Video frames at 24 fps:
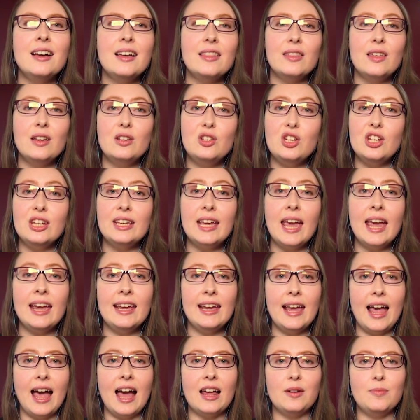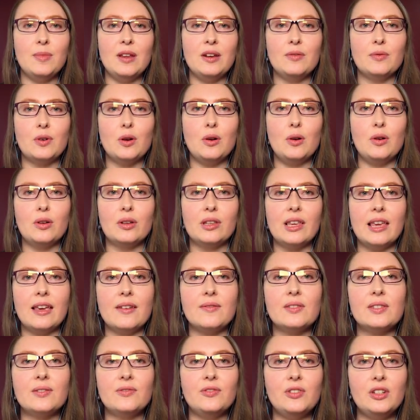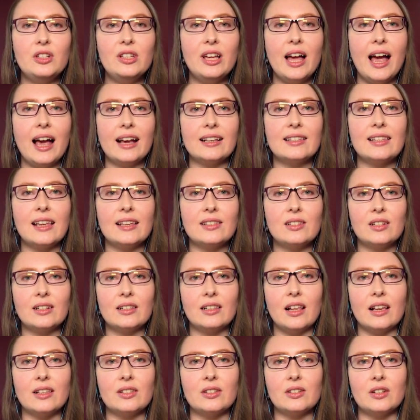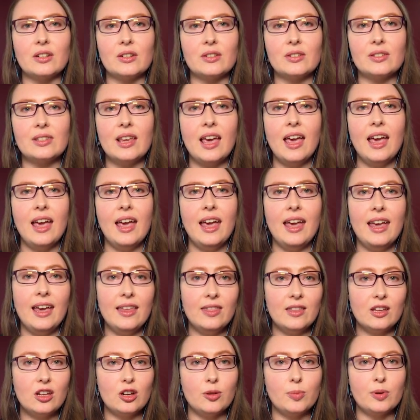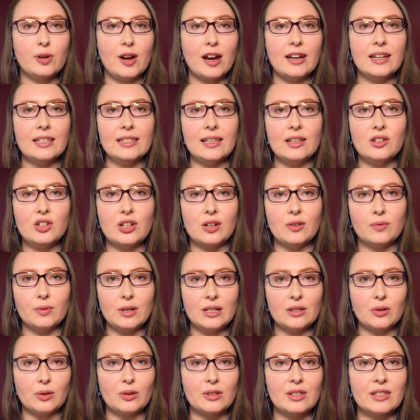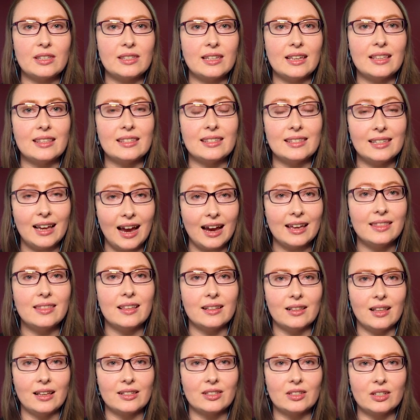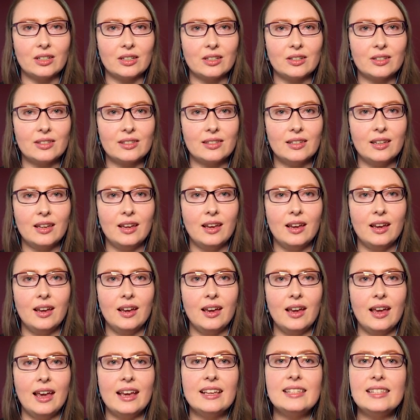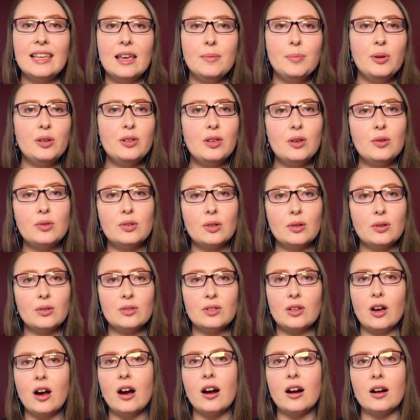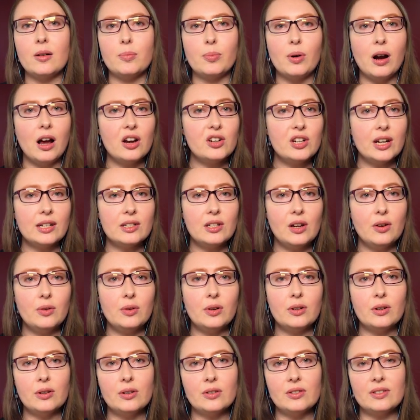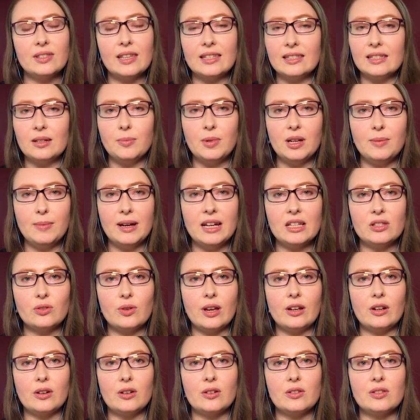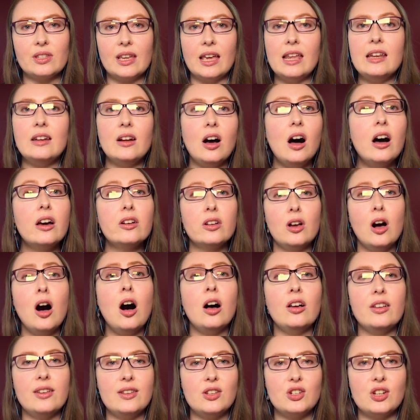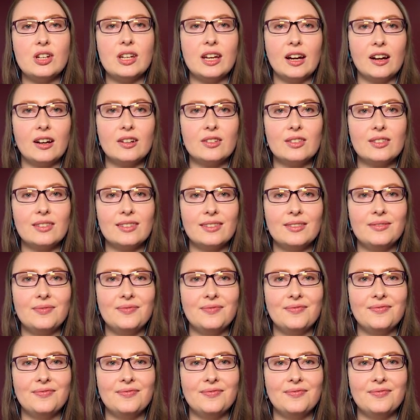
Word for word: The GKE admin role gives full access to clusters and the Kubernetes engine resources inside the clusters. Example users are project owners, system administrators, and on call engineers.